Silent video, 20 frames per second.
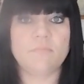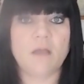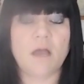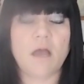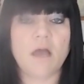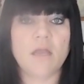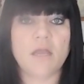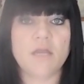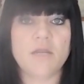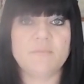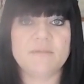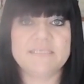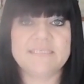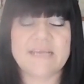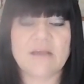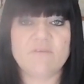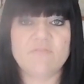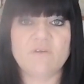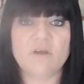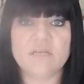are going to be
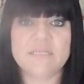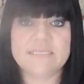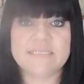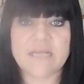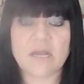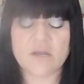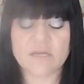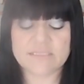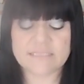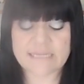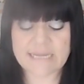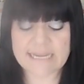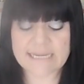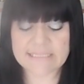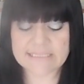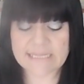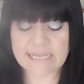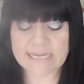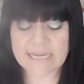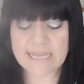
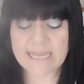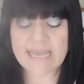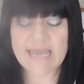self-isolating.